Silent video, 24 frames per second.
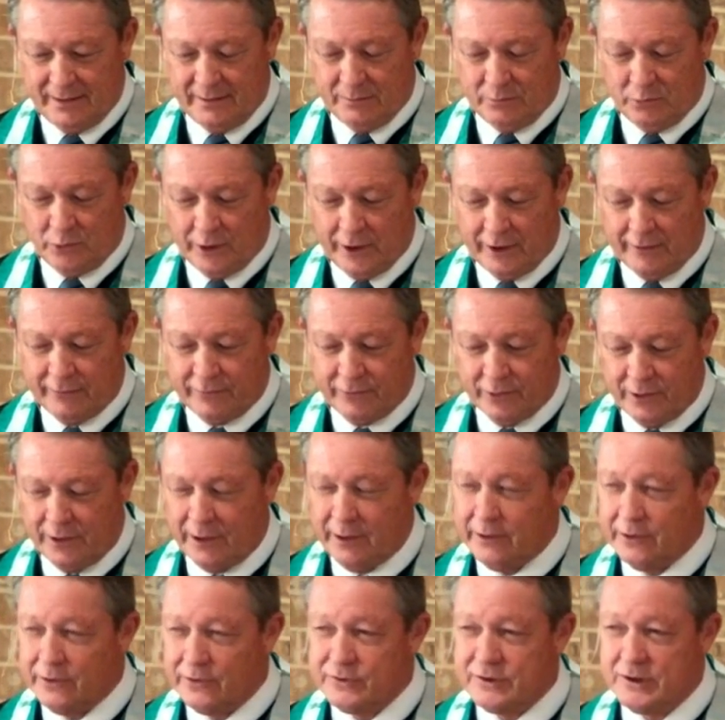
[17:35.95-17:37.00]
Praying for
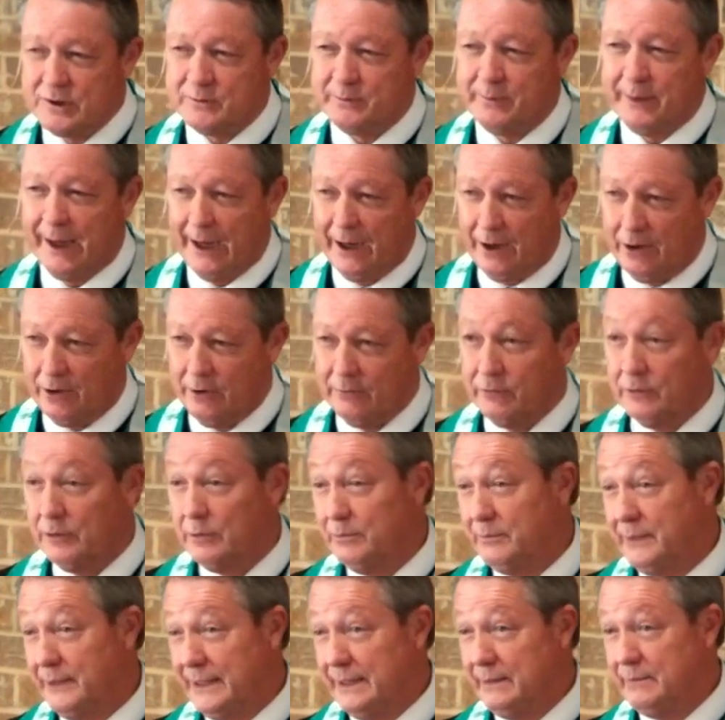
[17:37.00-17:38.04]
others is powerful,
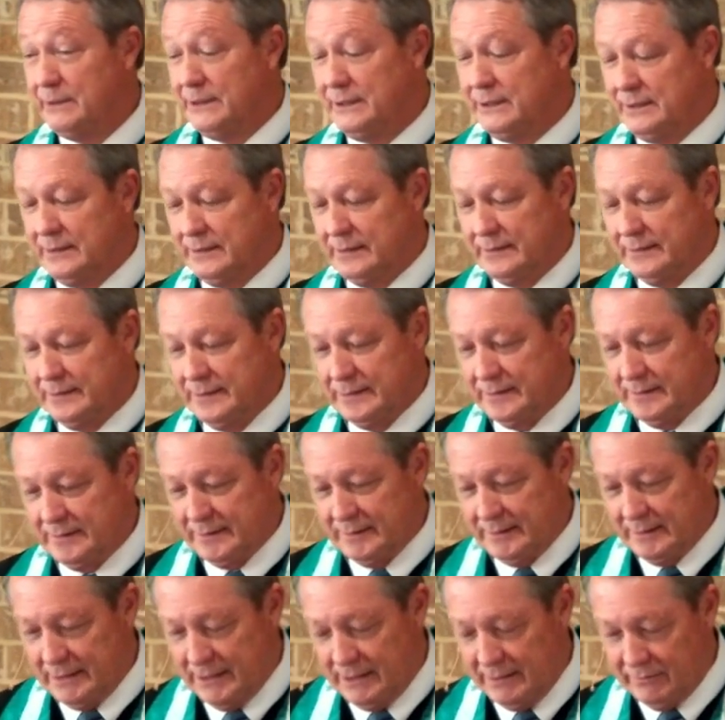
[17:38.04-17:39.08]
maybe
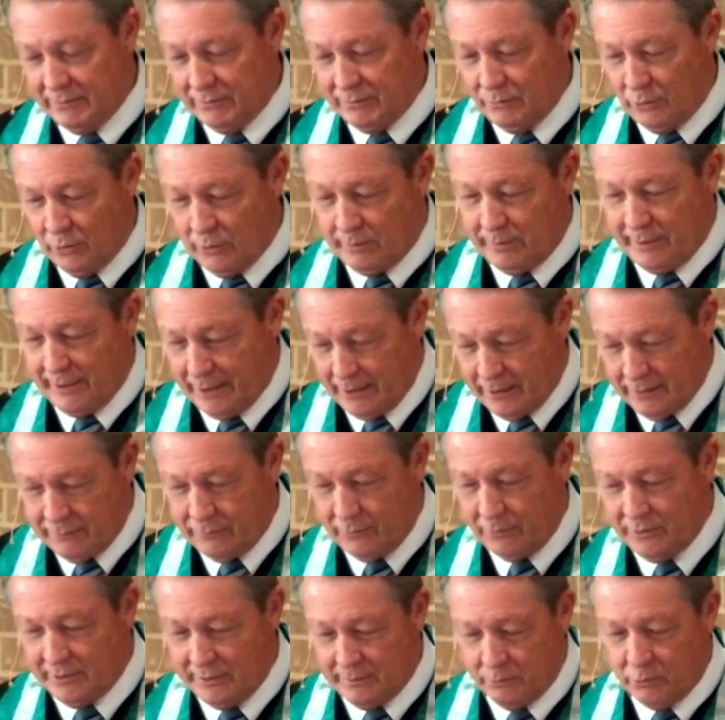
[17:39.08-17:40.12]
even more
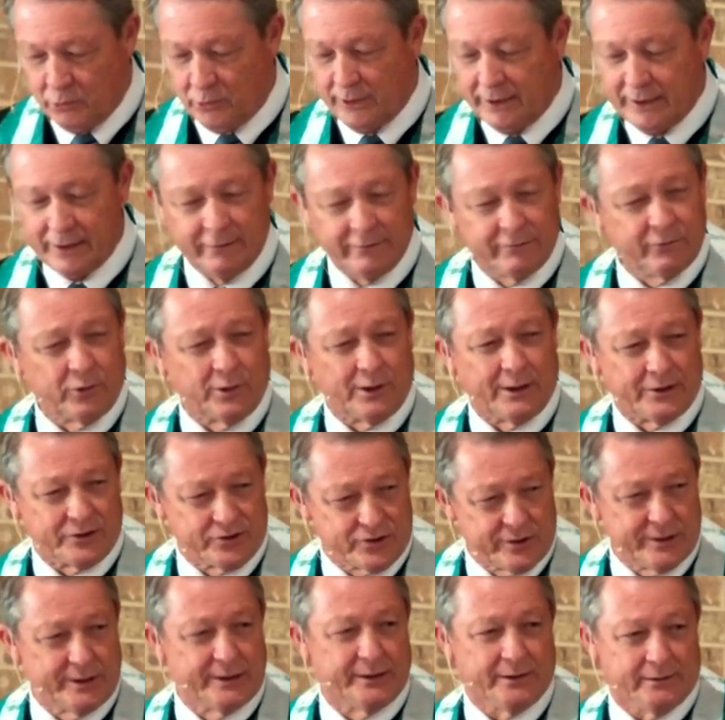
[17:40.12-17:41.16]
powerful than praying for
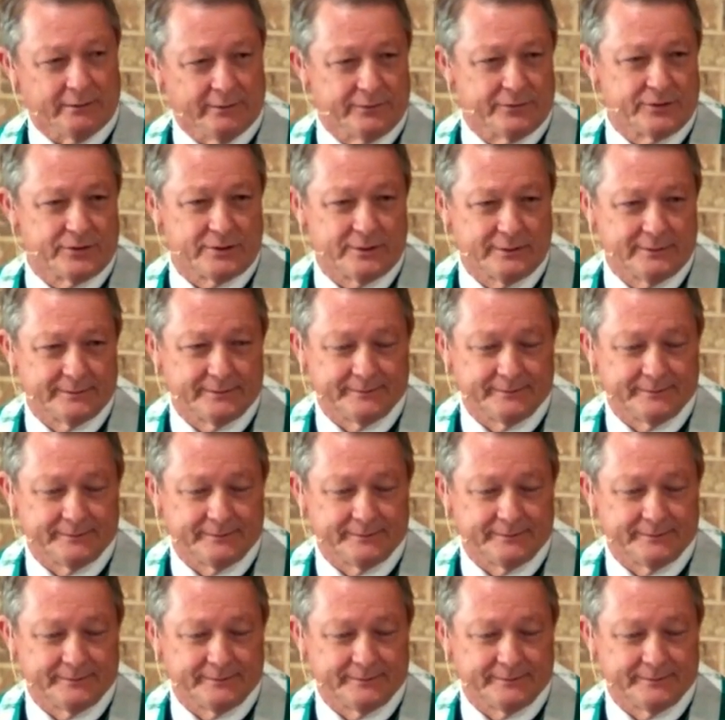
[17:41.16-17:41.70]
ourselves.